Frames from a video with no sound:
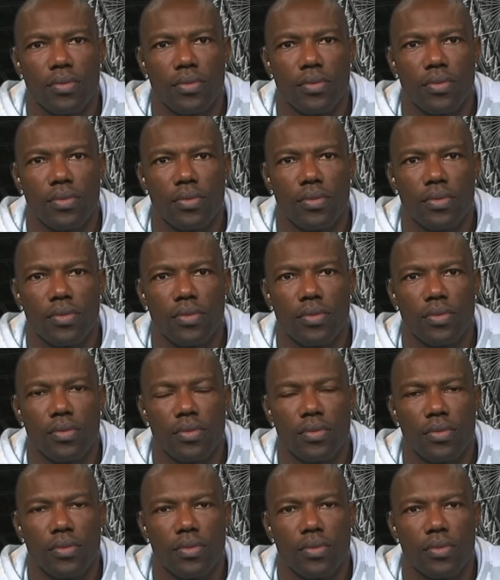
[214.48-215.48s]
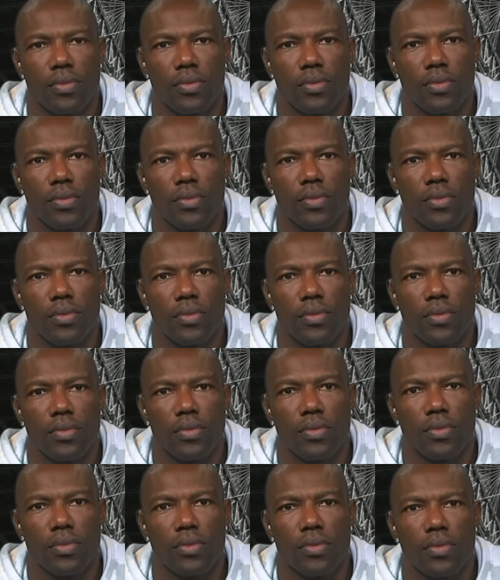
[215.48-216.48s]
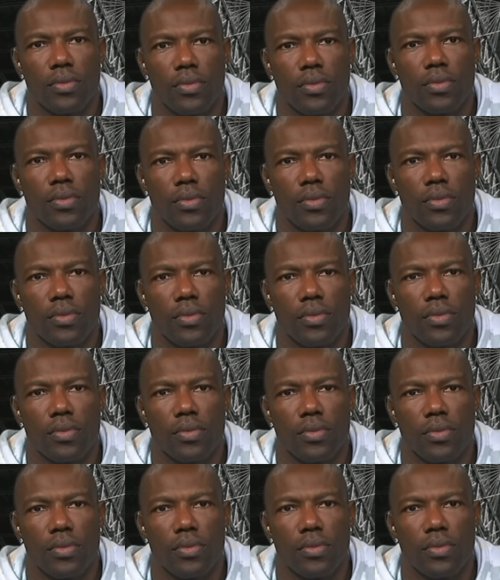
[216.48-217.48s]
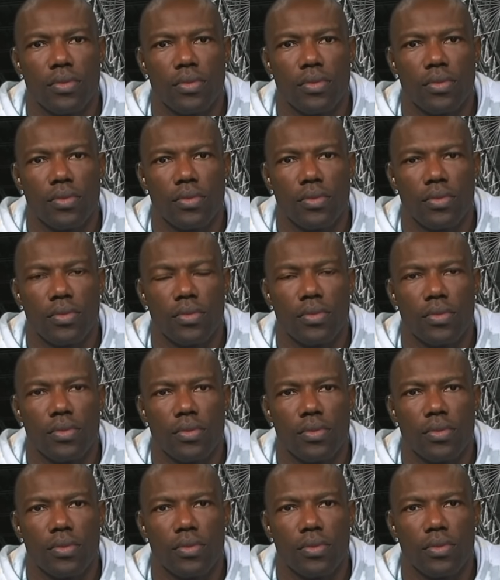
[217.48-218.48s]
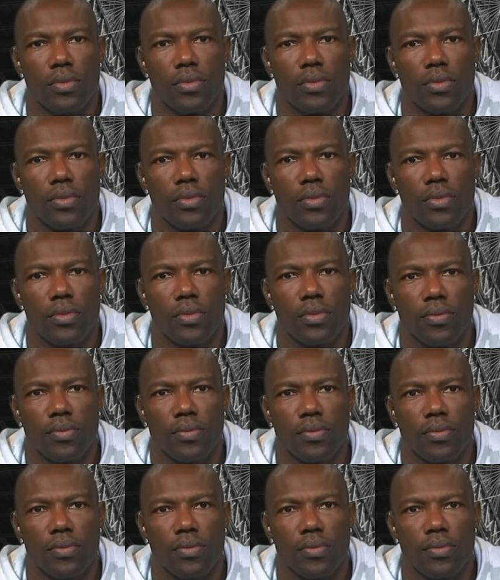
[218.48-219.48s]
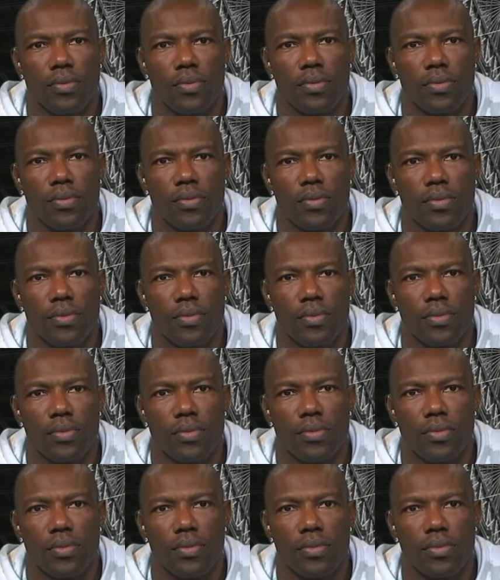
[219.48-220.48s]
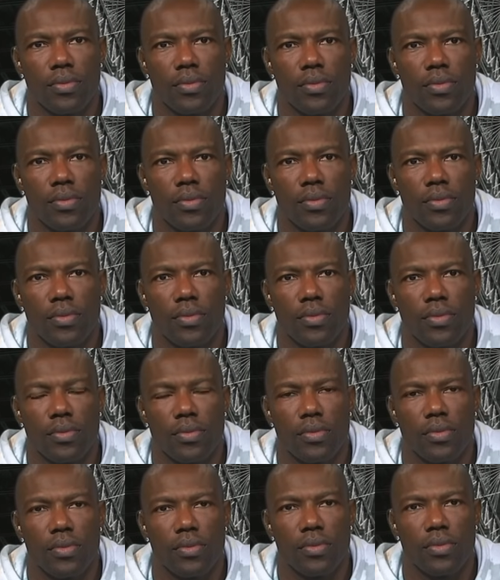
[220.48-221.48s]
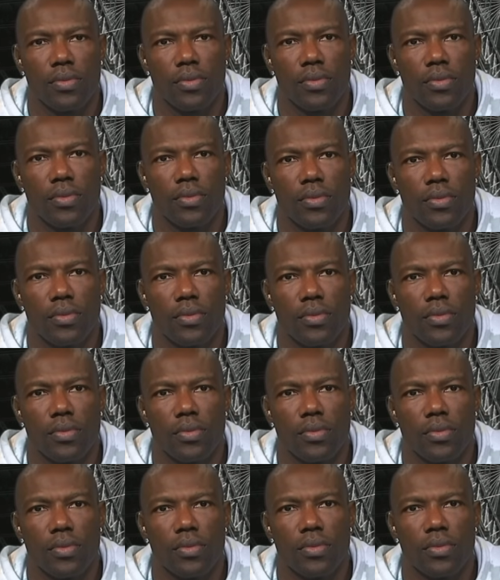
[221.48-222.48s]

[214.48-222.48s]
(silent)